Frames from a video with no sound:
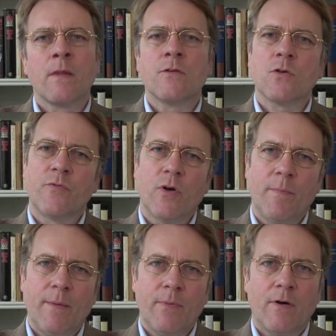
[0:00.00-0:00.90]
So if you're a
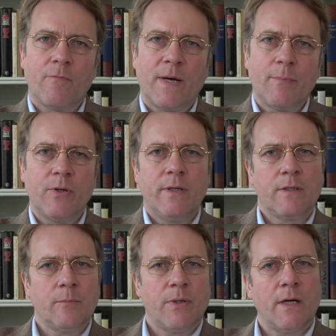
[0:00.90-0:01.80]
member of my
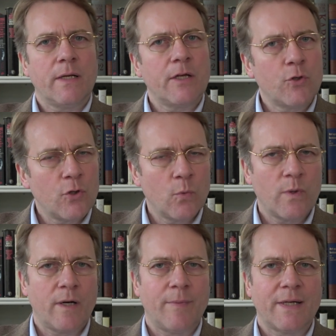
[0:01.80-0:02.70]
political party and you don't
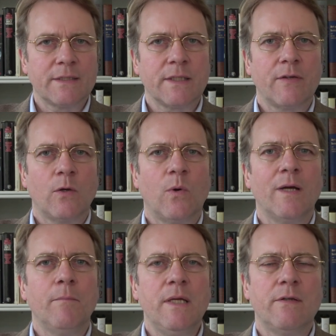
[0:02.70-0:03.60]
wear a mask, then you are